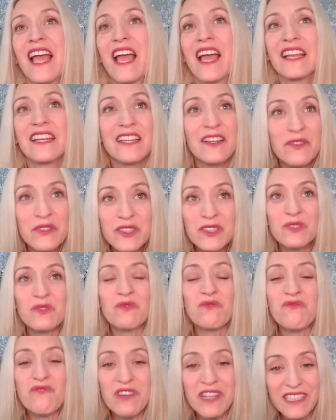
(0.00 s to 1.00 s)
And it was
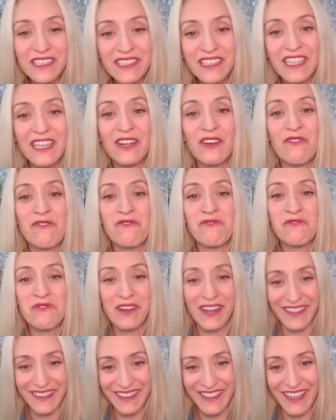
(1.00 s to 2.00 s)
really,
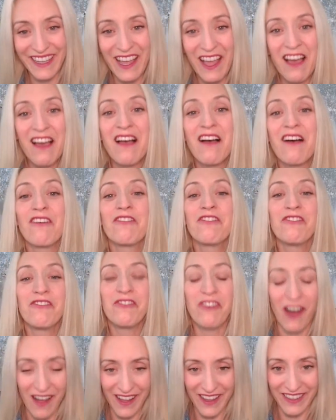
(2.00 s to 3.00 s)
really
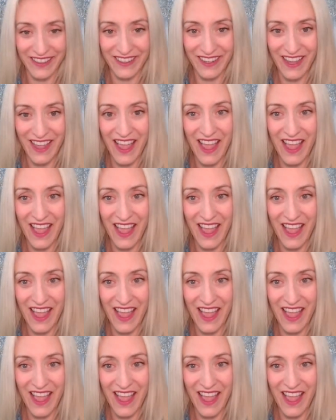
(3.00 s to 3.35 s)
fun.